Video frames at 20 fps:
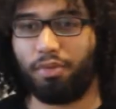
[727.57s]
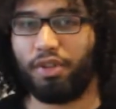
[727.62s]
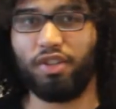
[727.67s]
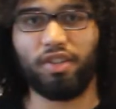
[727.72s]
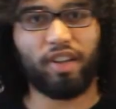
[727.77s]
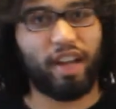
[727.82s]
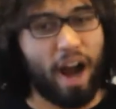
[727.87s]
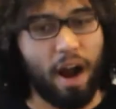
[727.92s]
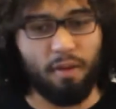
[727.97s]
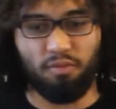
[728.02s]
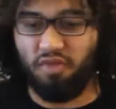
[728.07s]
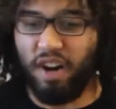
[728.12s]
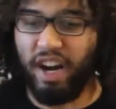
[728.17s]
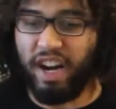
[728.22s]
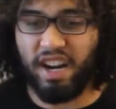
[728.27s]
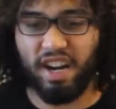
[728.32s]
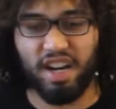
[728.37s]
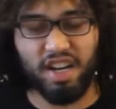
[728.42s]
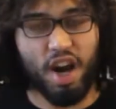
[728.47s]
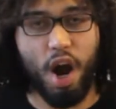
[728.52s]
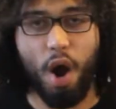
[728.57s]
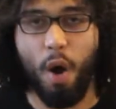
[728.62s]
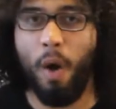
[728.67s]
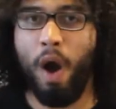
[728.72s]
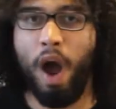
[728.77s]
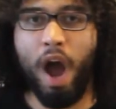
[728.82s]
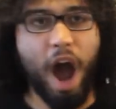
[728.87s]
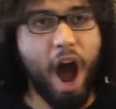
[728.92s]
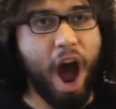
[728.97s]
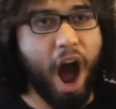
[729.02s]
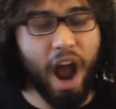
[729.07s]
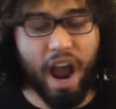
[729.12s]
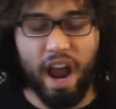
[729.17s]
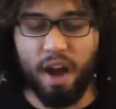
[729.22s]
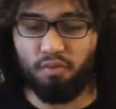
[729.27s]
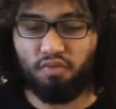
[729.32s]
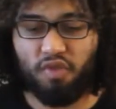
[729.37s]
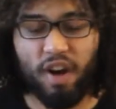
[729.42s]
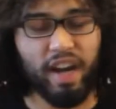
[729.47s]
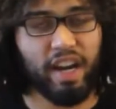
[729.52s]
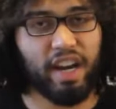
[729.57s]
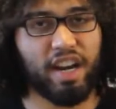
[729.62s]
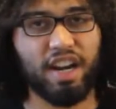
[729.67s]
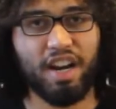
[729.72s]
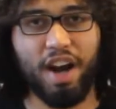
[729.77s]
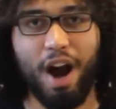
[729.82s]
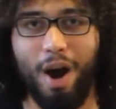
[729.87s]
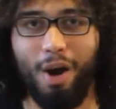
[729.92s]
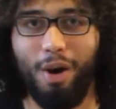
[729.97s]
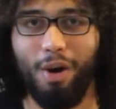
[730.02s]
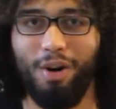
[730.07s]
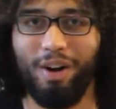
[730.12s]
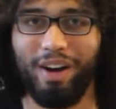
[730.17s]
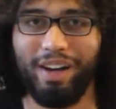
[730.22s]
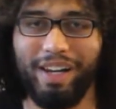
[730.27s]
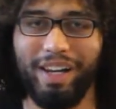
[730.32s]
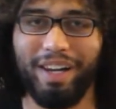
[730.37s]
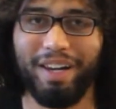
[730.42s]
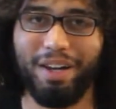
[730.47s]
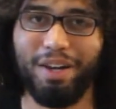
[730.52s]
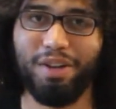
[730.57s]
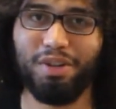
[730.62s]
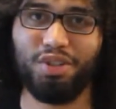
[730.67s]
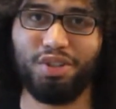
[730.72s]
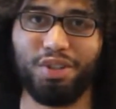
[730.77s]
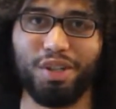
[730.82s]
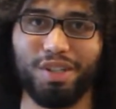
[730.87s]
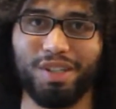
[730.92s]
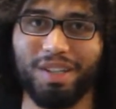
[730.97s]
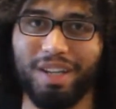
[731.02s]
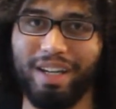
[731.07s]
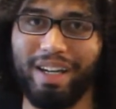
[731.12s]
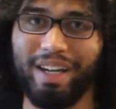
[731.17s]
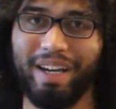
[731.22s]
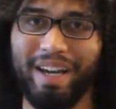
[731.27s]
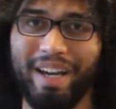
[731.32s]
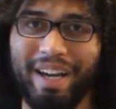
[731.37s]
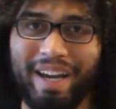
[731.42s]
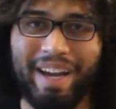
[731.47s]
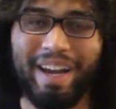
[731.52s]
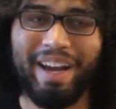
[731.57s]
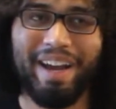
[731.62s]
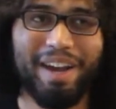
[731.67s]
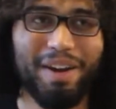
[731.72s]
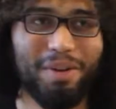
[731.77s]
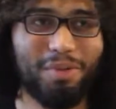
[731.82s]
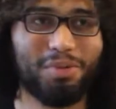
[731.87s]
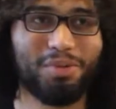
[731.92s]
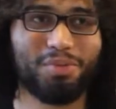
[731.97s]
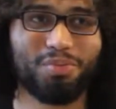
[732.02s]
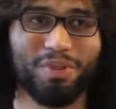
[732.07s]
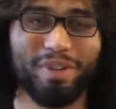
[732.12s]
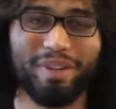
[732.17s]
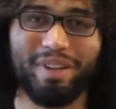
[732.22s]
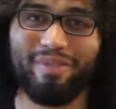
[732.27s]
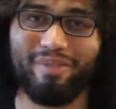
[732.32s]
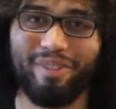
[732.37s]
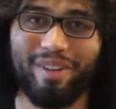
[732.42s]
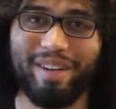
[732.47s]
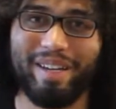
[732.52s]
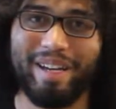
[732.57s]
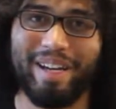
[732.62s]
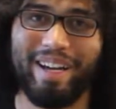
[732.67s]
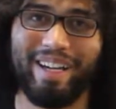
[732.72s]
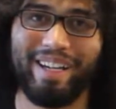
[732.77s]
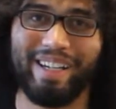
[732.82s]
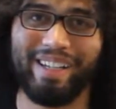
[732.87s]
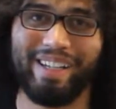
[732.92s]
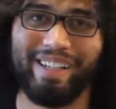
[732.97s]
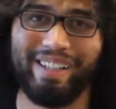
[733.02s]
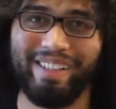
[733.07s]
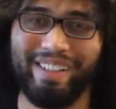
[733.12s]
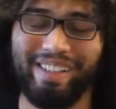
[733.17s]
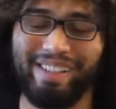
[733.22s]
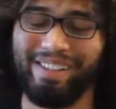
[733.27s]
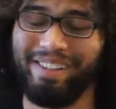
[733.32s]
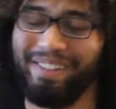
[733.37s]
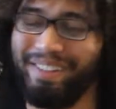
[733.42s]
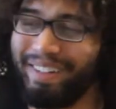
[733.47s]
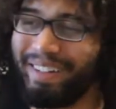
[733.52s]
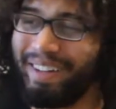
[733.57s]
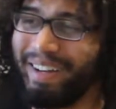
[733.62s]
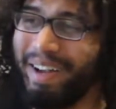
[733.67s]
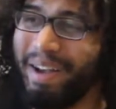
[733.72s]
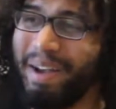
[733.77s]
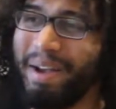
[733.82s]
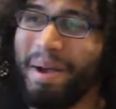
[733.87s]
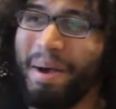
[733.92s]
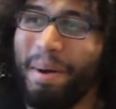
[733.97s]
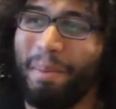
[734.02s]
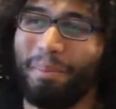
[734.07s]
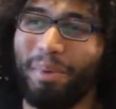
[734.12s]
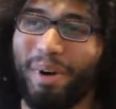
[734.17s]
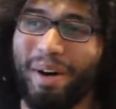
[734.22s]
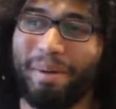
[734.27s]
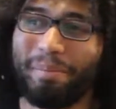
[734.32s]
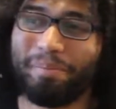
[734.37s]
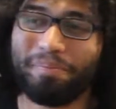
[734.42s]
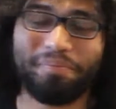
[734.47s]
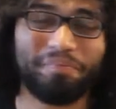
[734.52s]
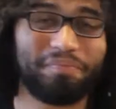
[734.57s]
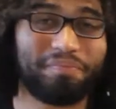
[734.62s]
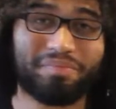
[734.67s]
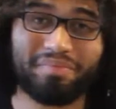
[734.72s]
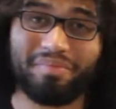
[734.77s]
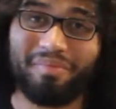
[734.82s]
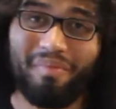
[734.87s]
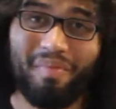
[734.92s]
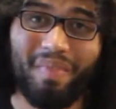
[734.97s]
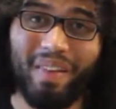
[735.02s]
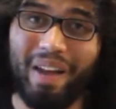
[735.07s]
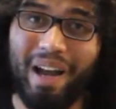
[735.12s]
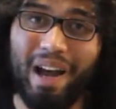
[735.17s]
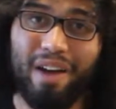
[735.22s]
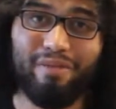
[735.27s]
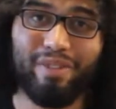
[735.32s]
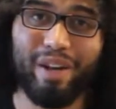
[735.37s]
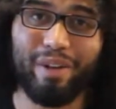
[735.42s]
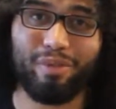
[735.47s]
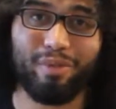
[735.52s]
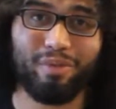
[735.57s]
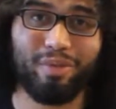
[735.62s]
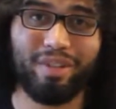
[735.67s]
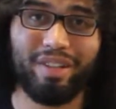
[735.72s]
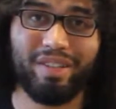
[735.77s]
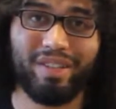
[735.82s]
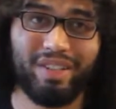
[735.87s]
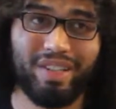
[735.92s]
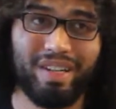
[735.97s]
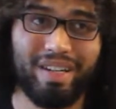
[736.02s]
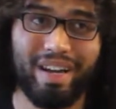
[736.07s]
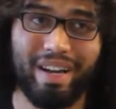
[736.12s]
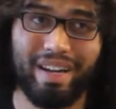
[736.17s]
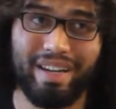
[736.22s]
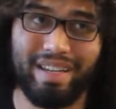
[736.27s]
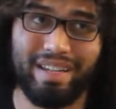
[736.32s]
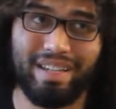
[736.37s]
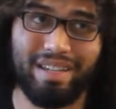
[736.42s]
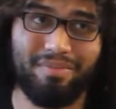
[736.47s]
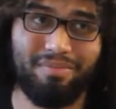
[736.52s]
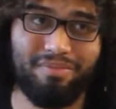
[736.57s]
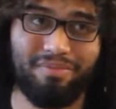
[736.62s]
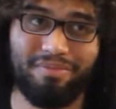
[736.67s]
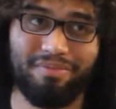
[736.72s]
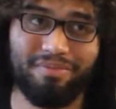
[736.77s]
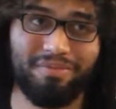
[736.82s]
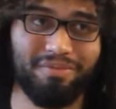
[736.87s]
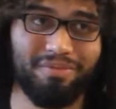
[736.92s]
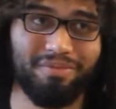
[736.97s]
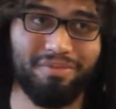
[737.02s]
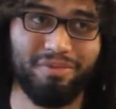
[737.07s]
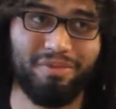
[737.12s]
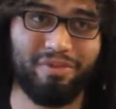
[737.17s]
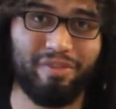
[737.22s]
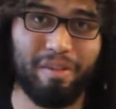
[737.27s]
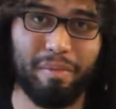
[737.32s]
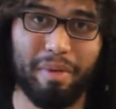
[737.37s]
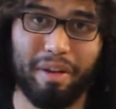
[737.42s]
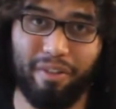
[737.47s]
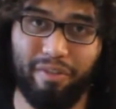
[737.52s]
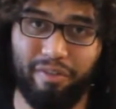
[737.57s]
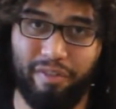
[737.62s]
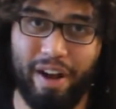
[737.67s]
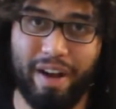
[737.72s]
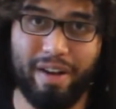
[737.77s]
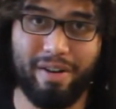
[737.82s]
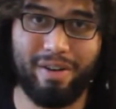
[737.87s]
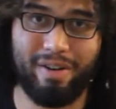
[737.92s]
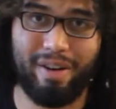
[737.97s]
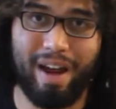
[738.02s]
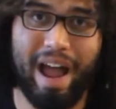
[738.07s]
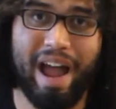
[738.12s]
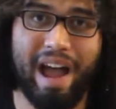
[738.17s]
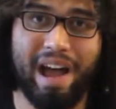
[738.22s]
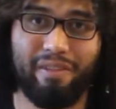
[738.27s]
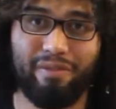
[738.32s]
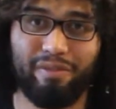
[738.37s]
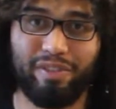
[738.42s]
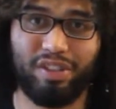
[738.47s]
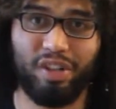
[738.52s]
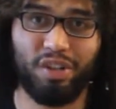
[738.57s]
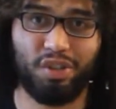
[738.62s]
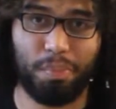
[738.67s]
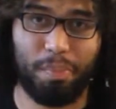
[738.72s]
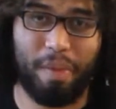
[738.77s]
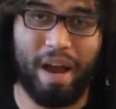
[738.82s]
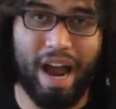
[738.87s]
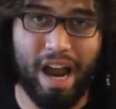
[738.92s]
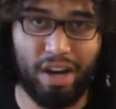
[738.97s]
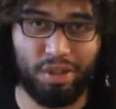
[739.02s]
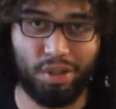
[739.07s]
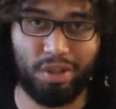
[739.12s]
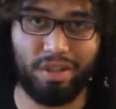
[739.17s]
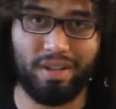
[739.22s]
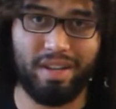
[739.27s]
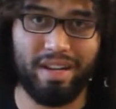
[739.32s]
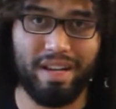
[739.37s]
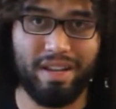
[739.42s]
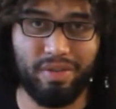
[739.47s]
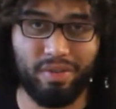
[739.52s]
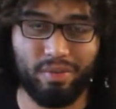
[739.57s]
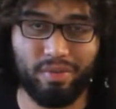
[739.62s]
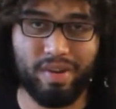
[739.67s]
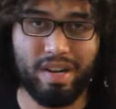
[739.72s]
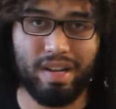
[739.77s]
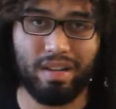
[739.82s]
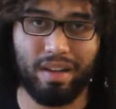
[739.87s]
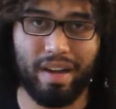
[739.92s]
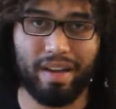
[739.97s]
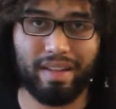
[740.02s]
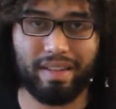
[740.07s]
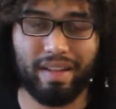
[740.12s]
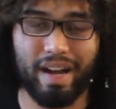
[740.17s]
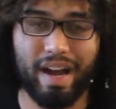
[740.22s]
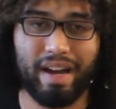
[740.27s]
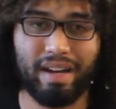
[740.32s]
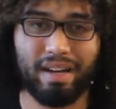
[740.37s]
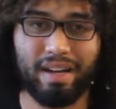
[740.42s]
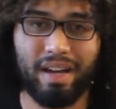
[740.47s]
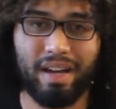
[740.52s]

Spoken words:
She's like, I'm ready to go. I am ready to go. And it was just it was really funny. But I've never really seen any female fighter have such passion in the ring like that.